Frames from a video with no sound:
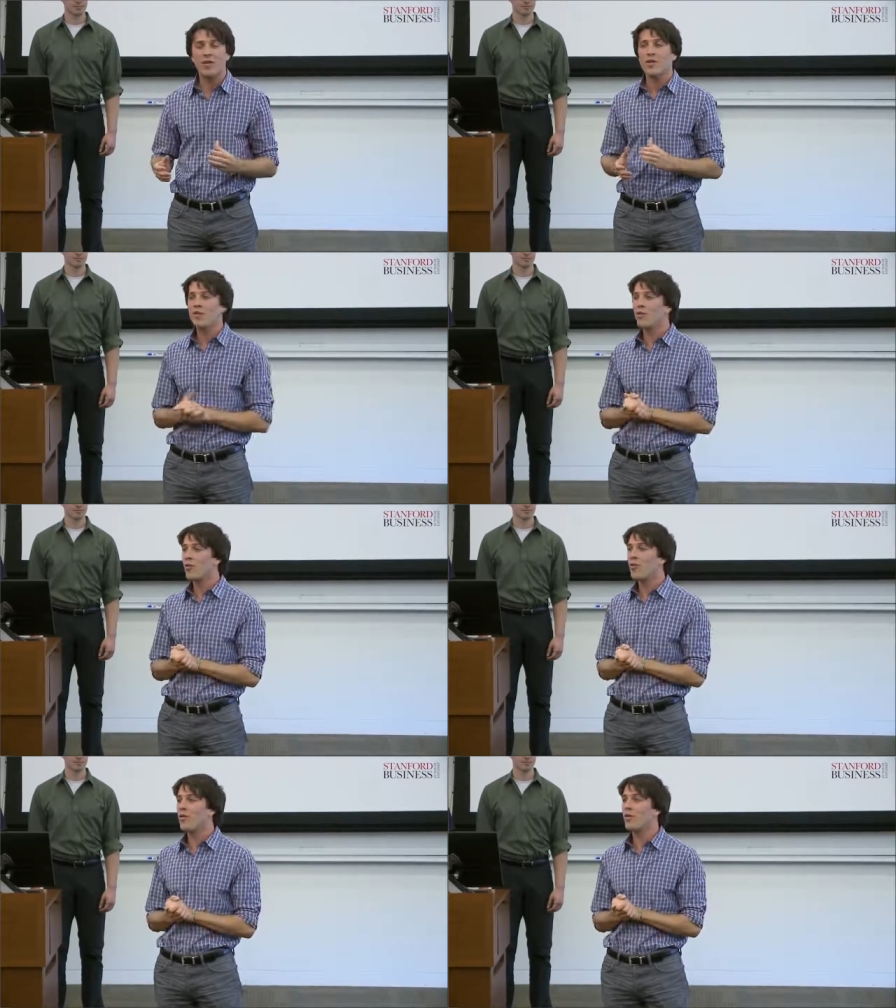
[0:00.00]

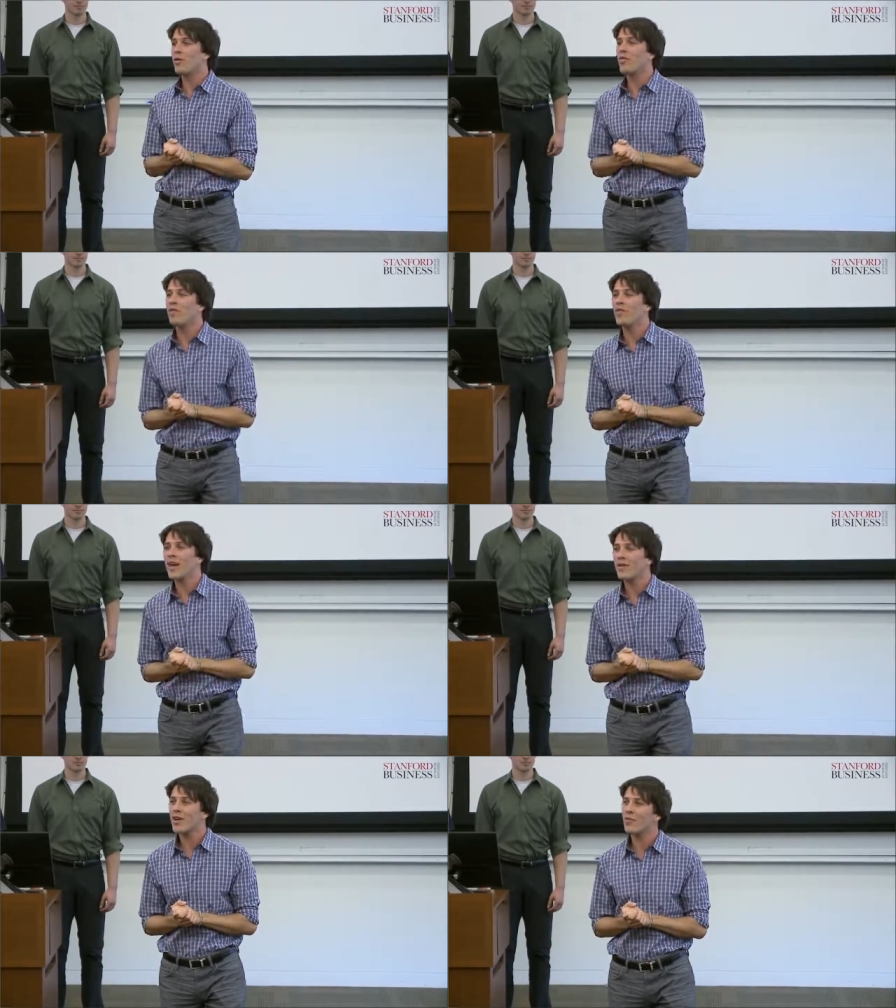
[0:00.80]
So
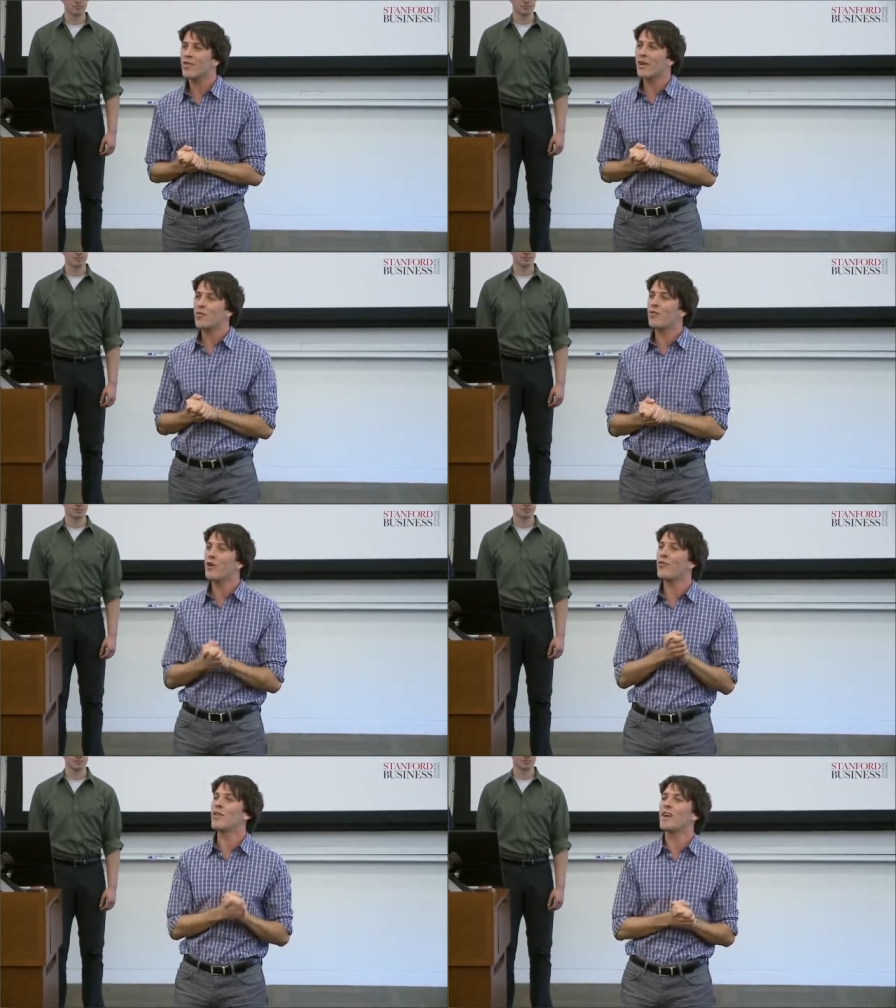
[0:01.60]
that comes down to
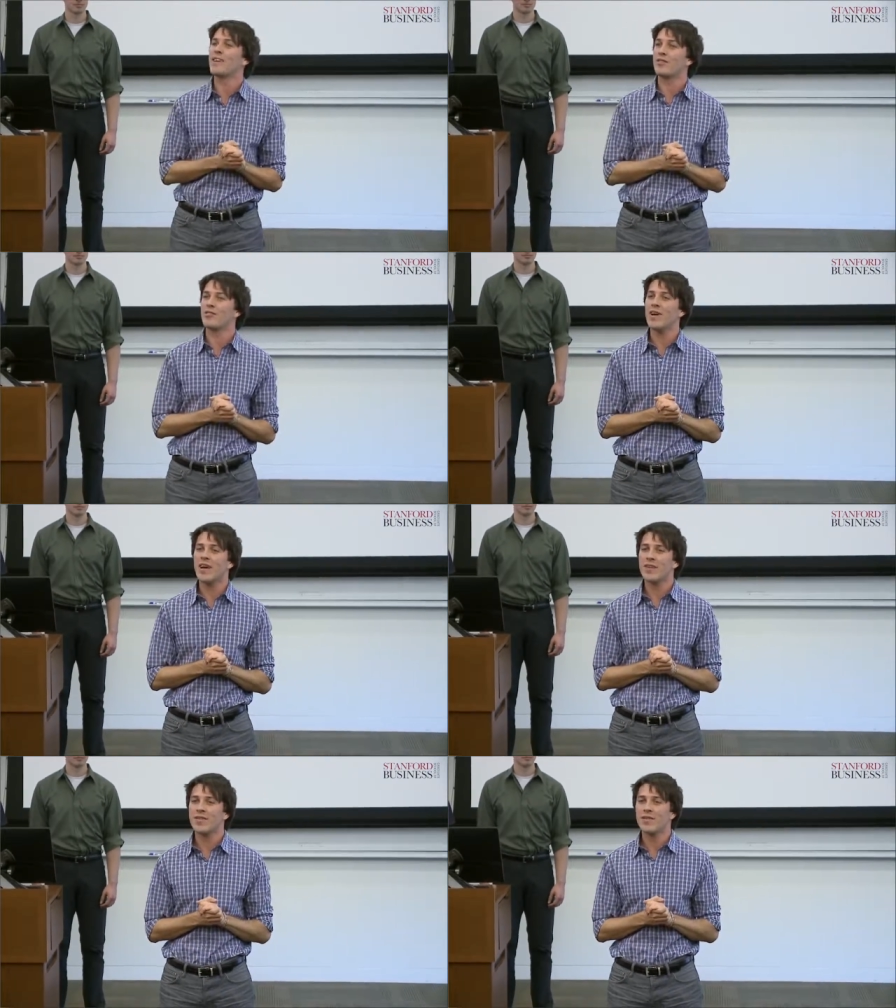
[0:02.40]
not only can it
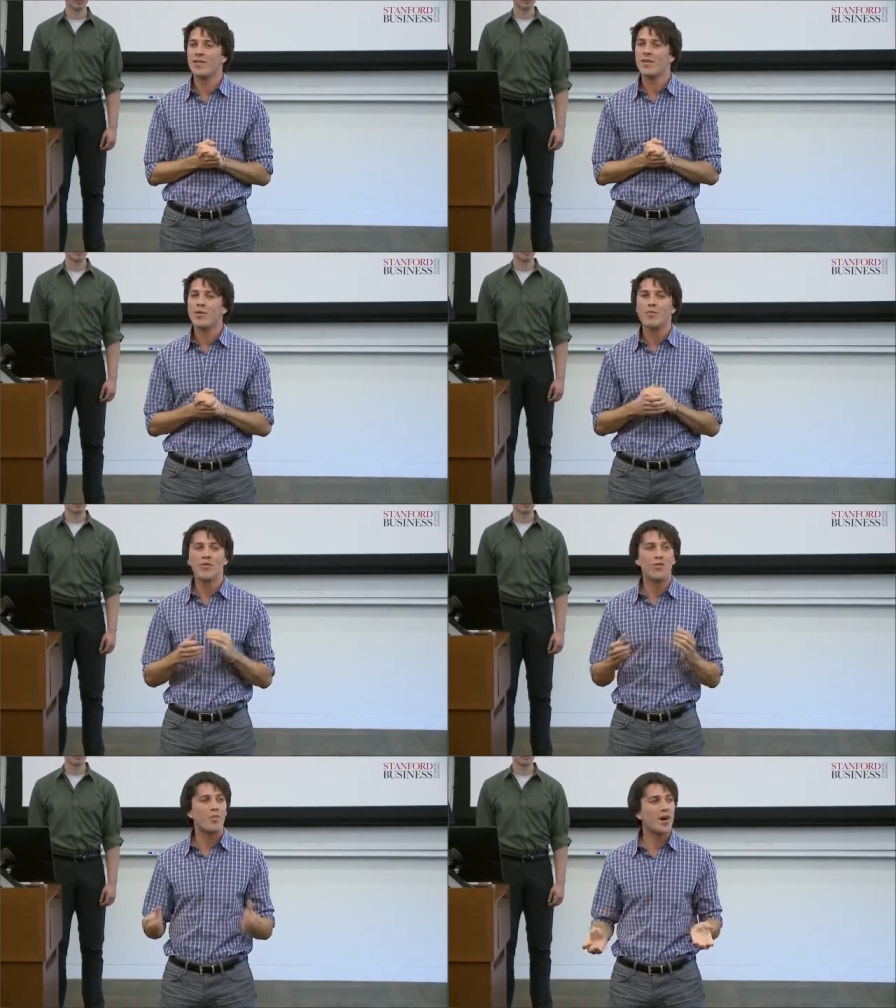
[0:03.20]
distract,
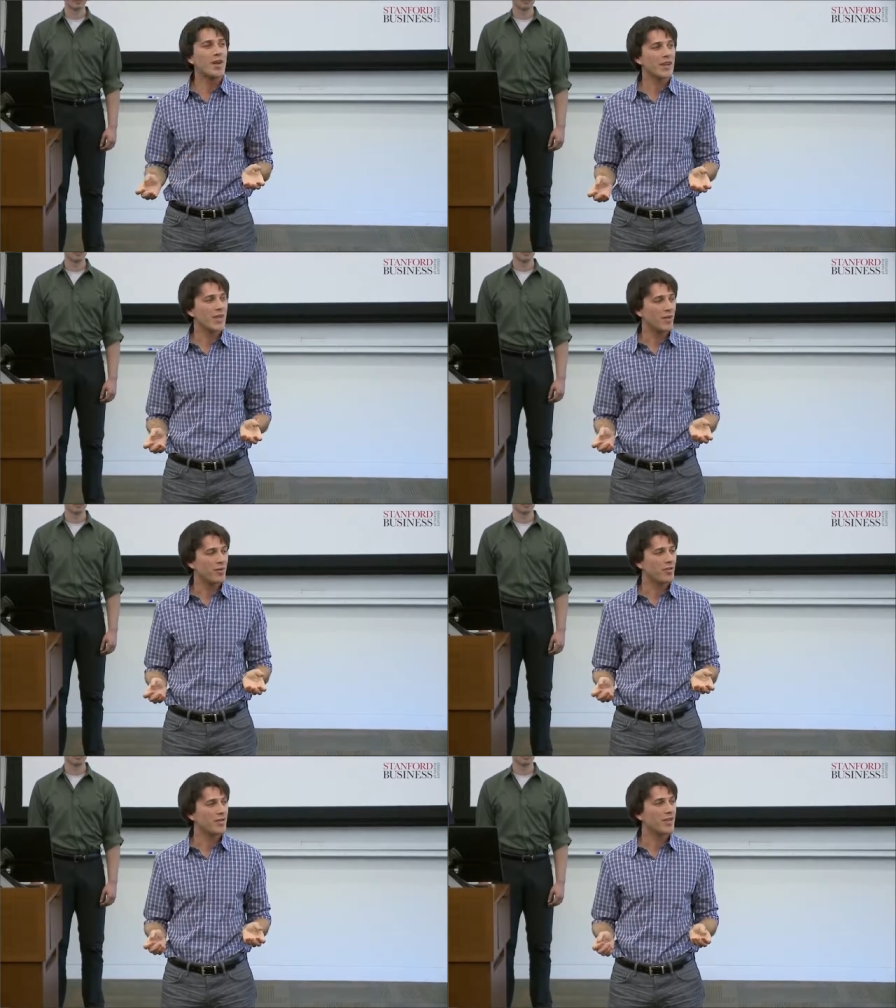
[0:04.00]
but the body
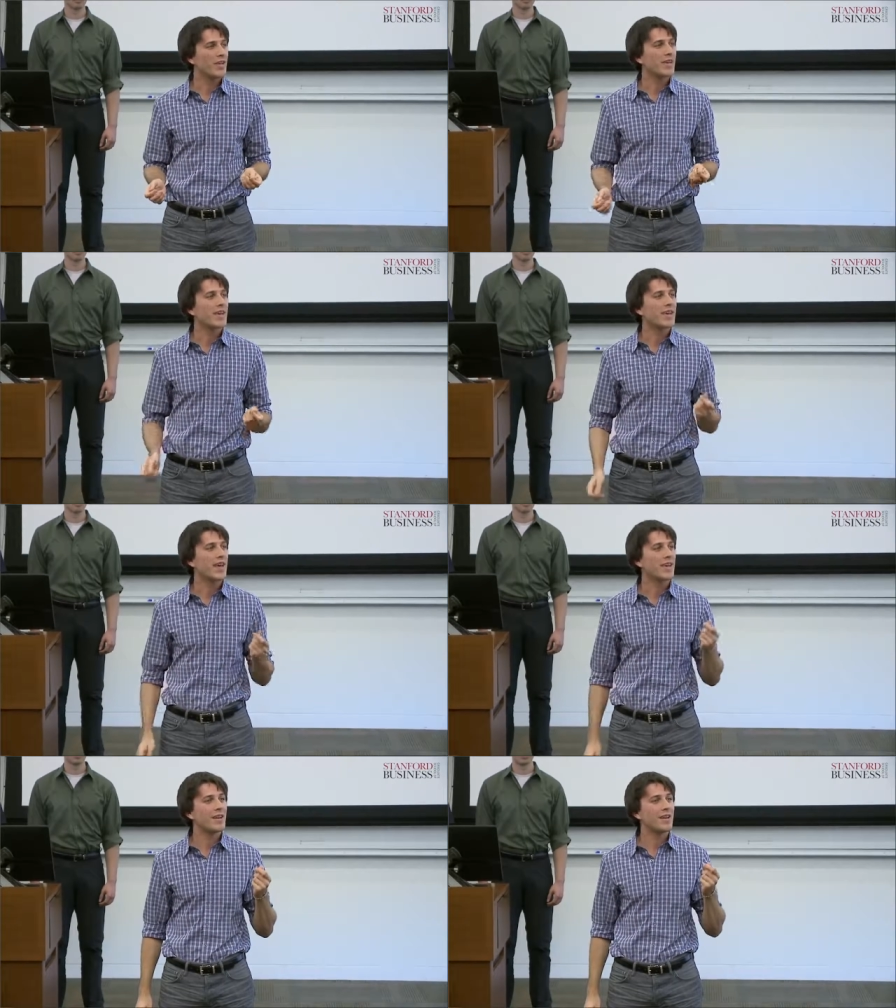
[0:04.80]
language
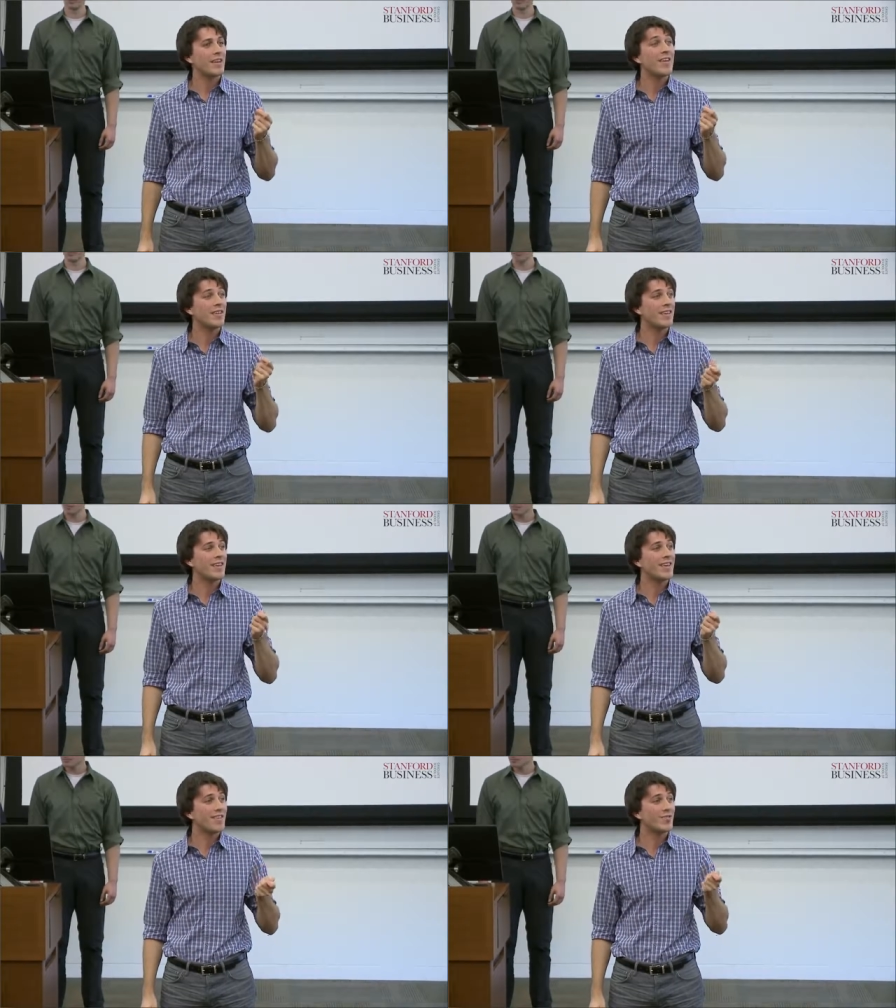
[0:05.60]

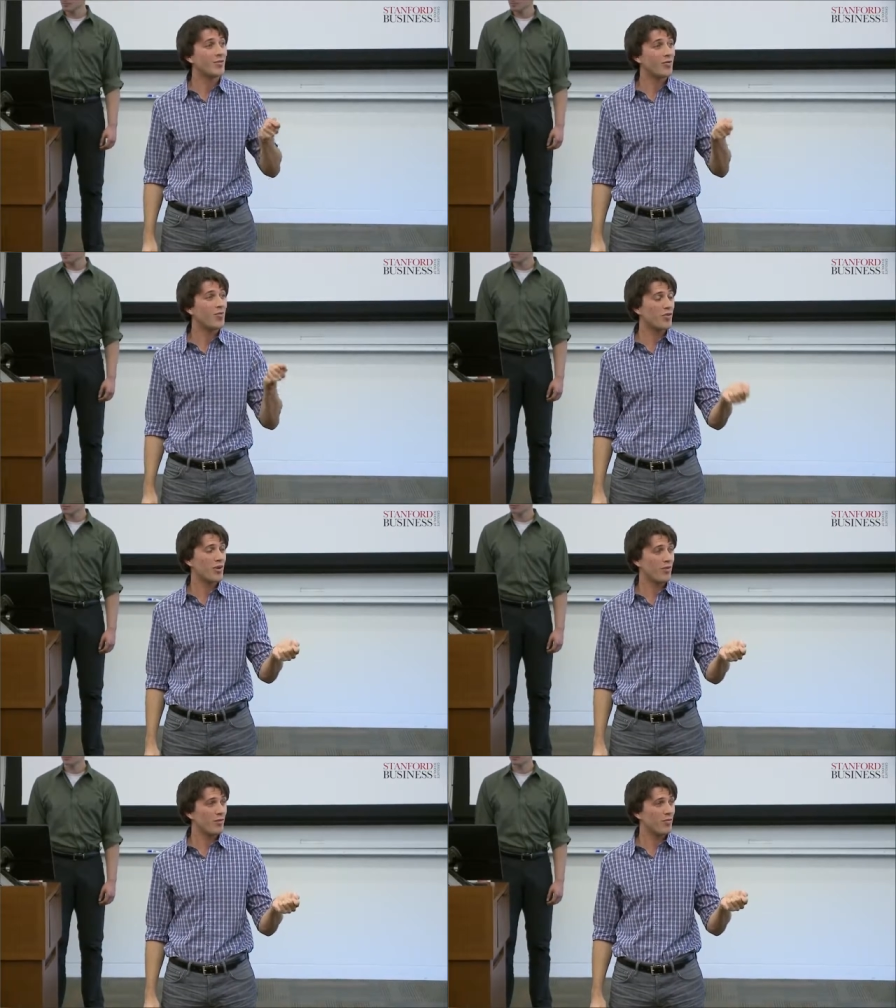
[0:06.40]
is your
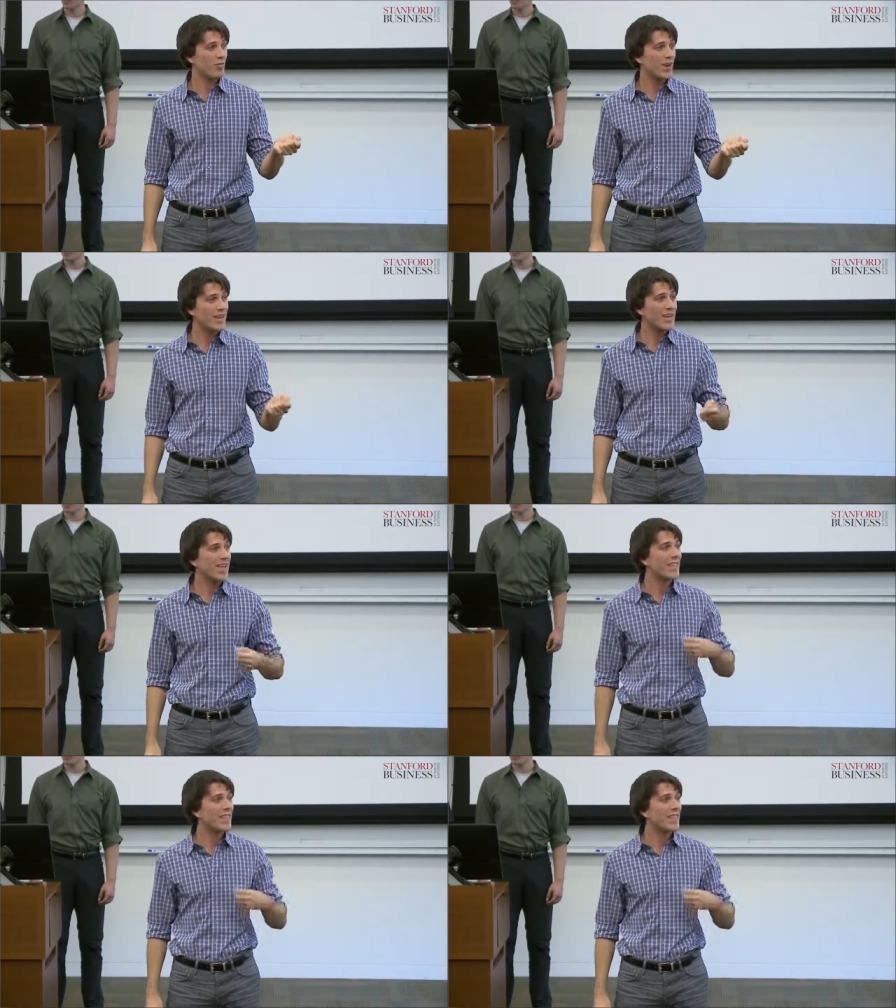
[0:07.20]
superhero, right?